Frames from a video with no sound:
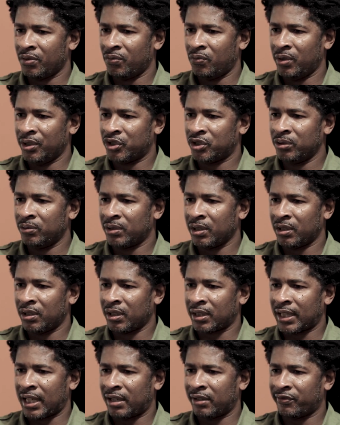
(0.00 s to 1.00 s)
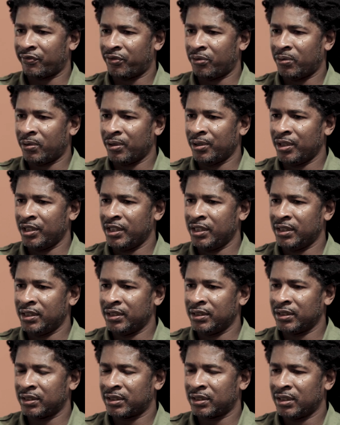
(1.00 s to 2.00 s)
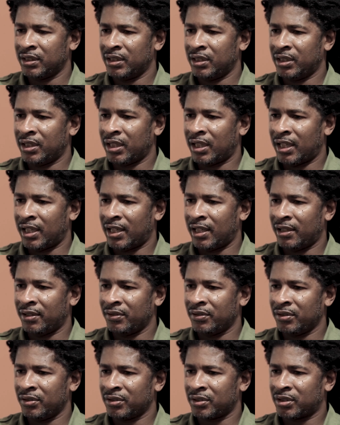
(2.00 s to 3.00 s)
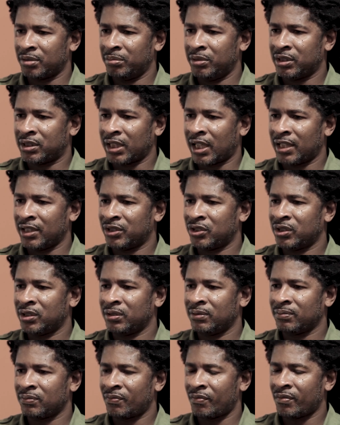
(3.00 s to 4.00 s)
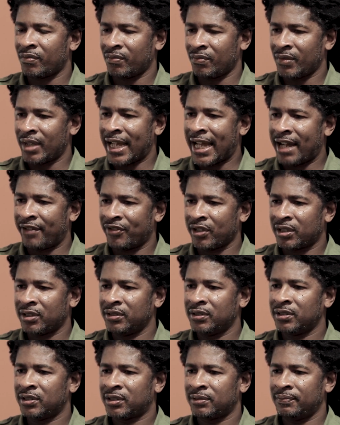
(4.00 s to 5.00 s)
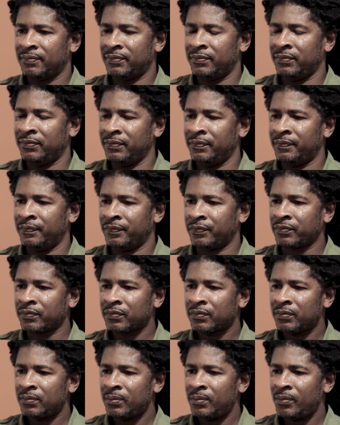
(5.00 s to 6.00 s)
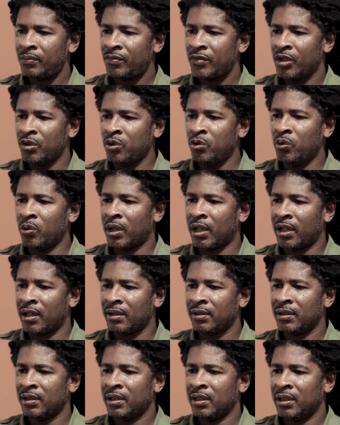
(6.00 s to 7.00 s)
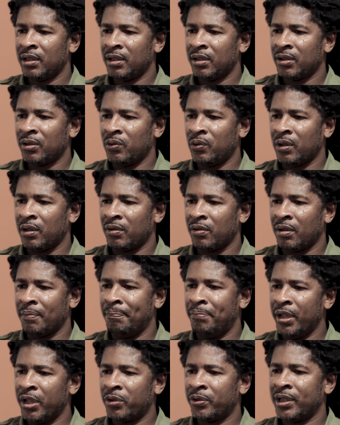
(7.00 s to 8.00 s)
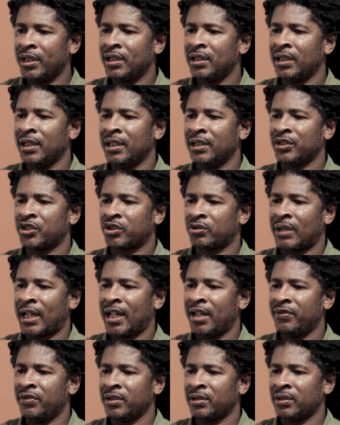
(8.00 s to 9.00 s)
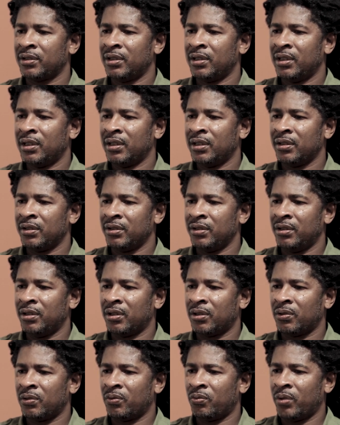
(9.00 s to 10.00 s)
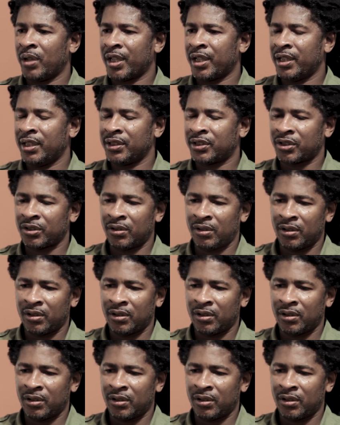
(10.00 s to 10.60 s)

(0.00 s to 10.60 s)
what you can look out for is some intelligent Africans who are building and striving, you know, whether it's